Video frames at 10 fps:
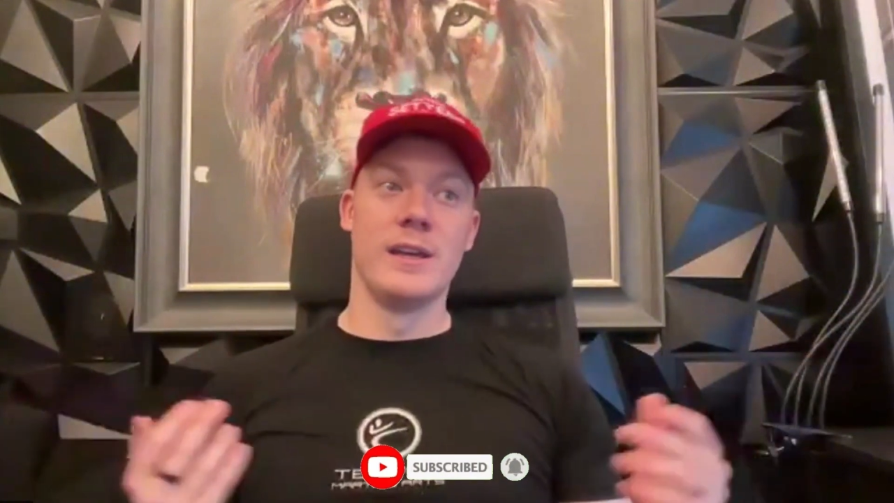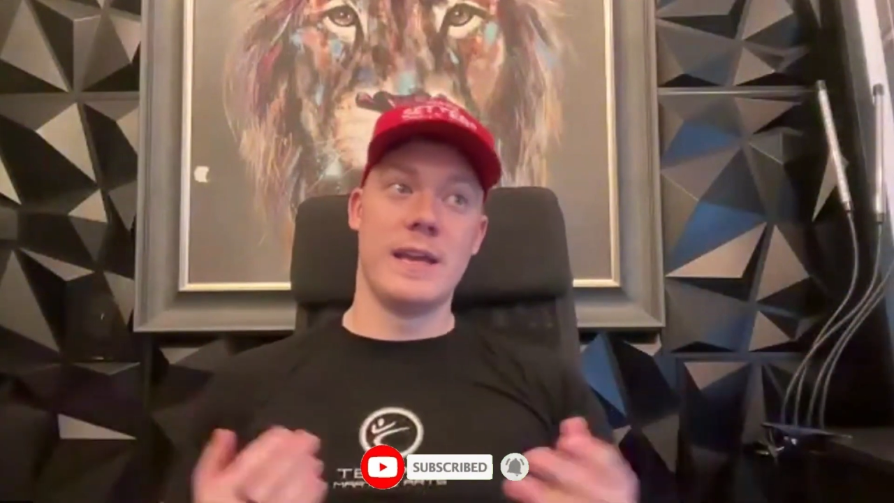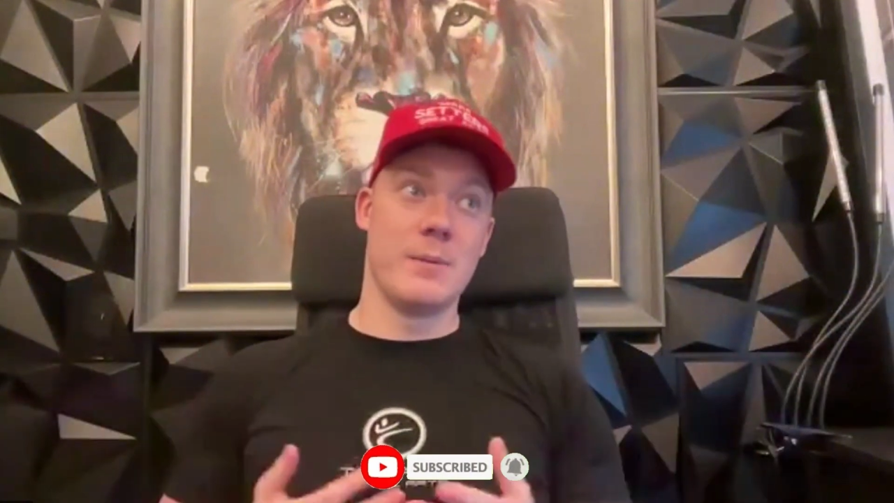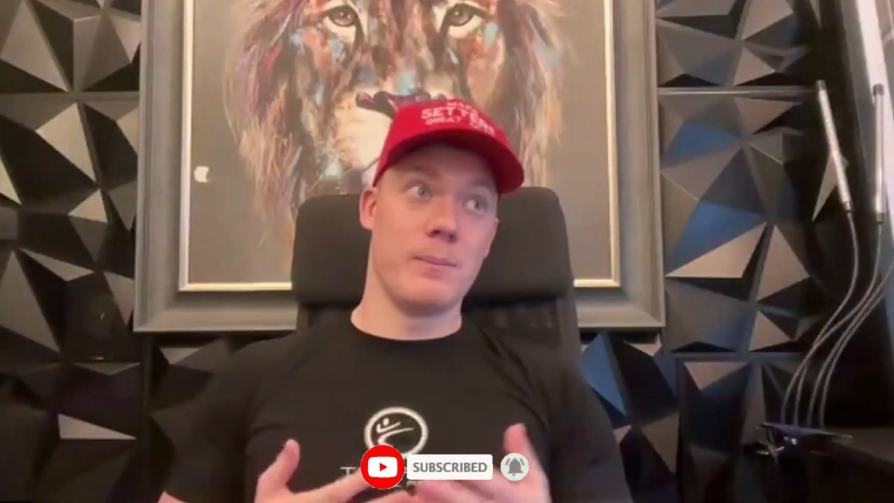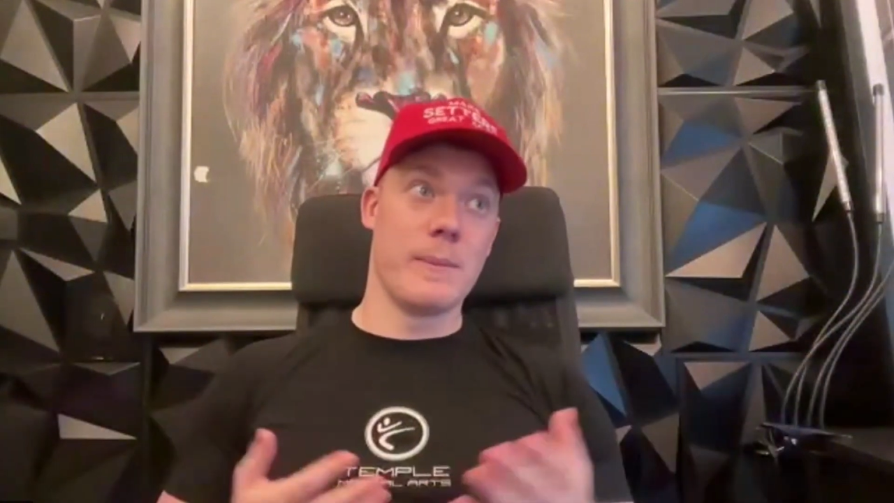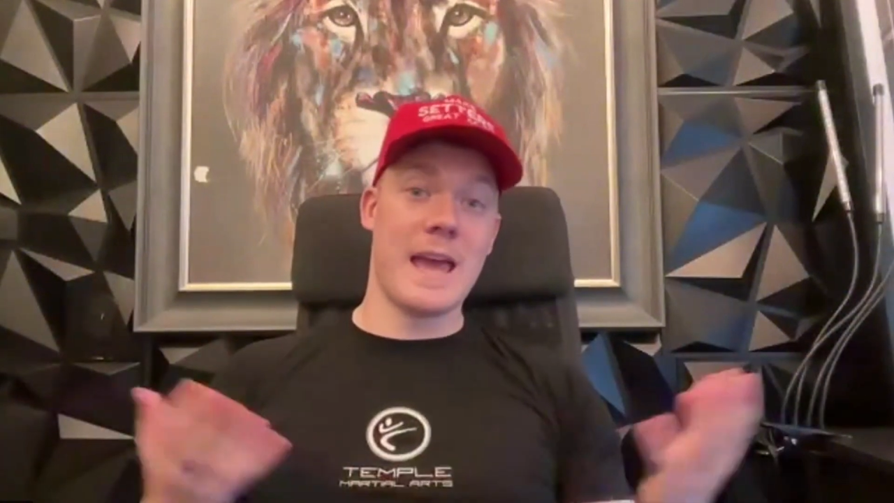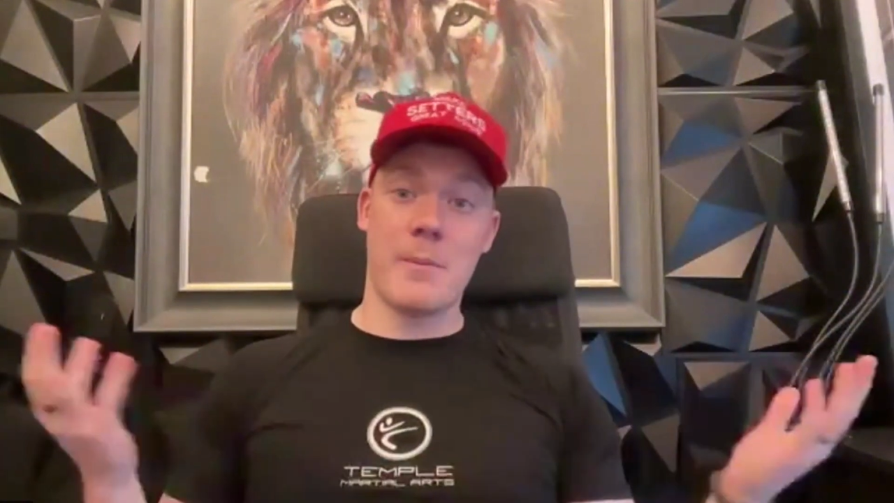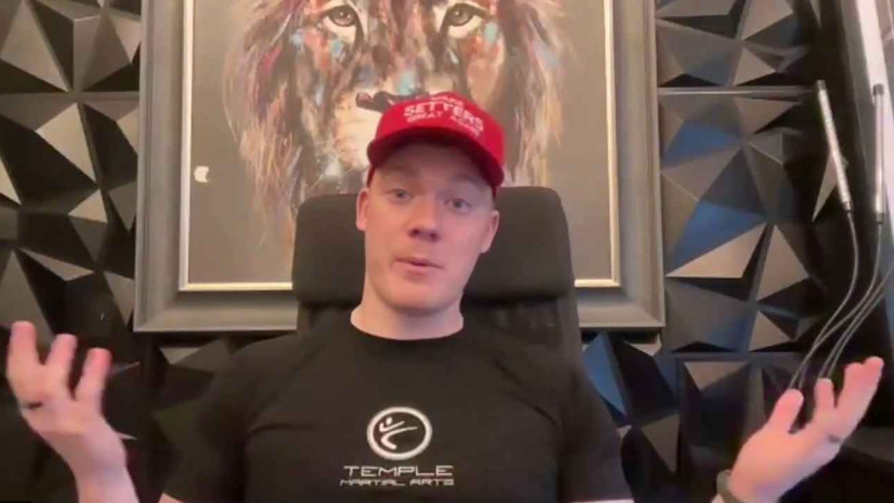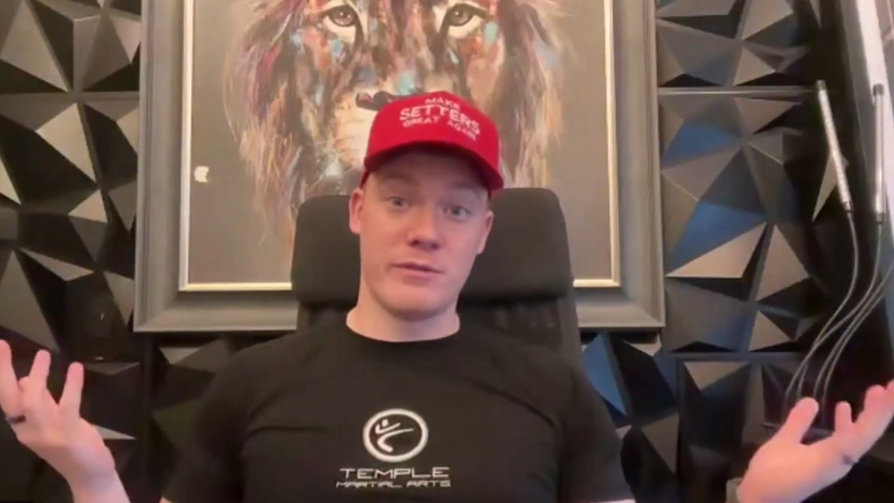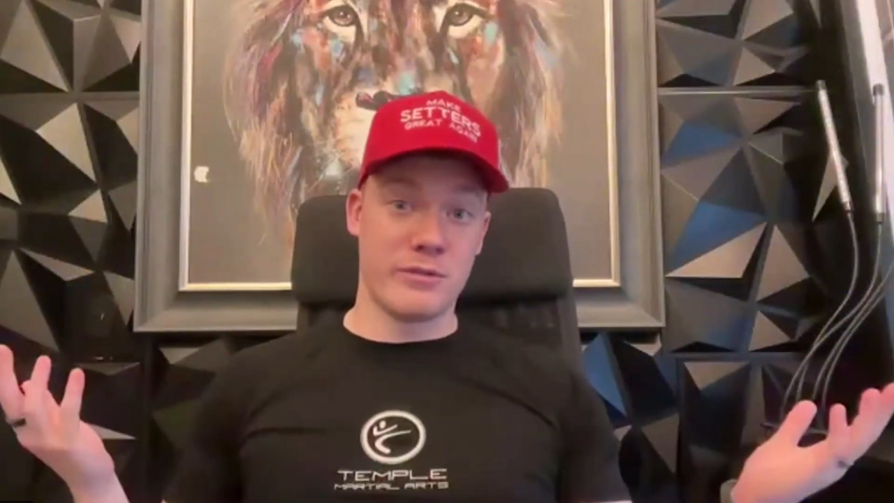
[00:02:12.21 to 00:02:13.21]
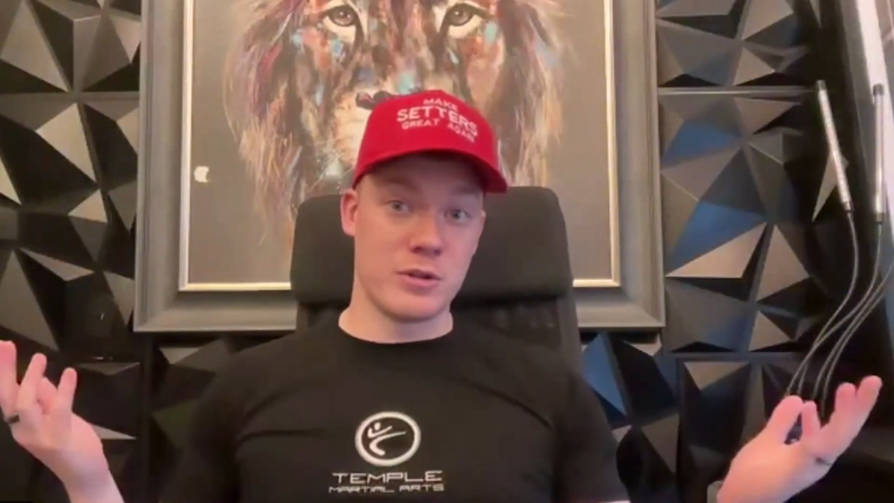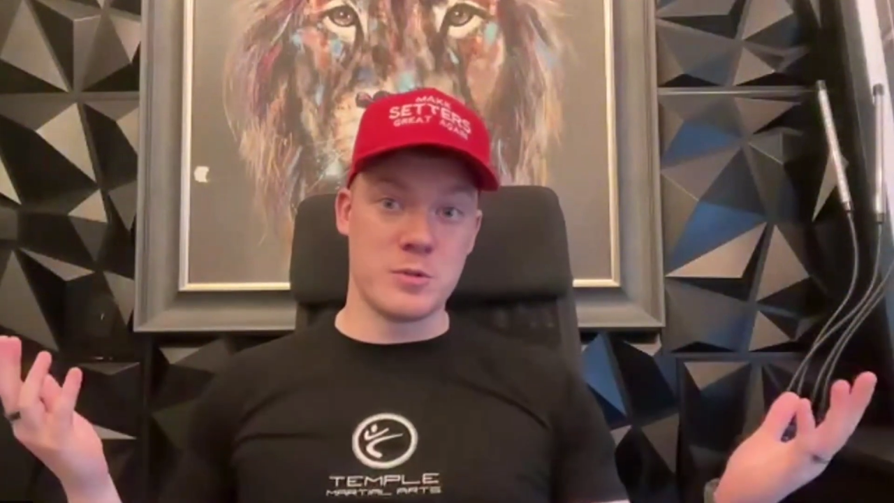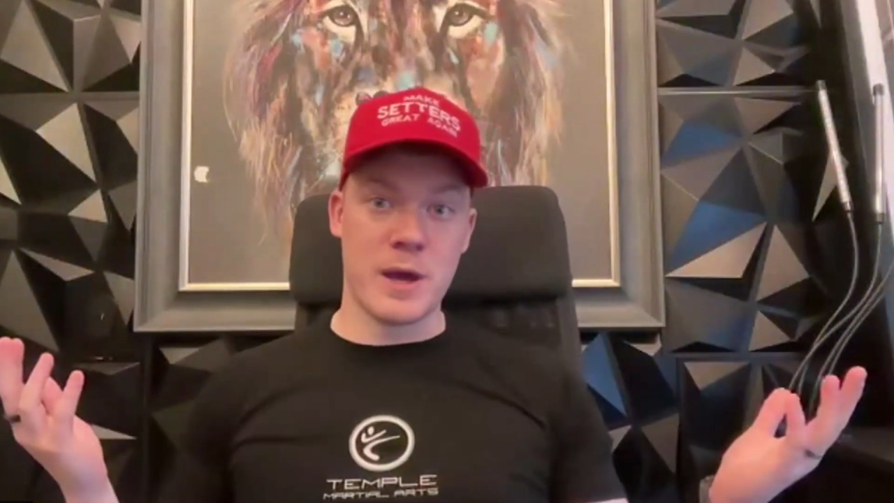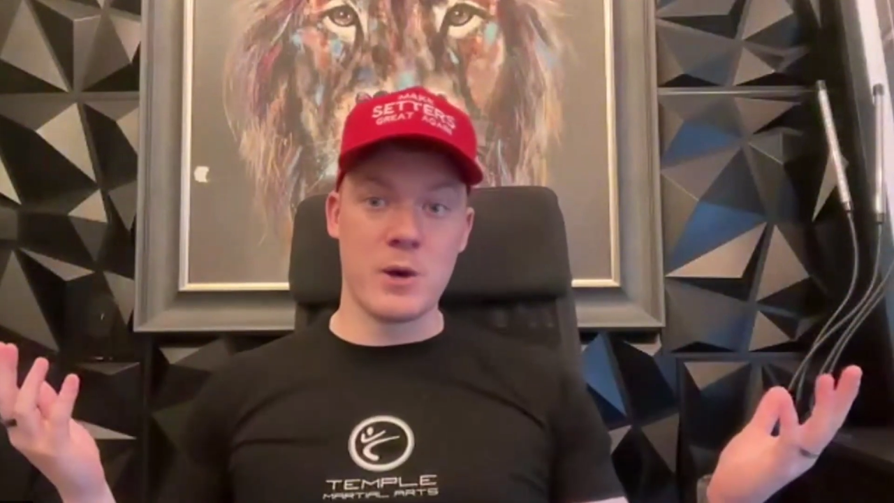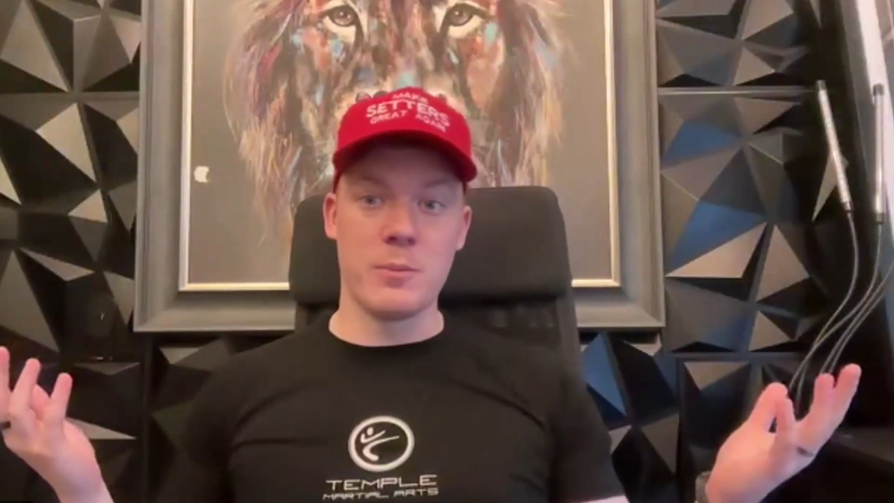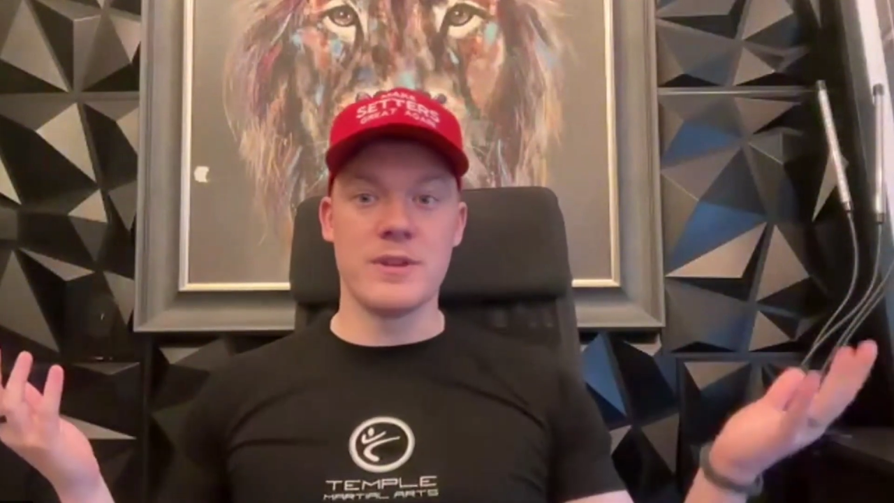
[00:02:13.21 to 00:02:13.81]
it may happen for a spell,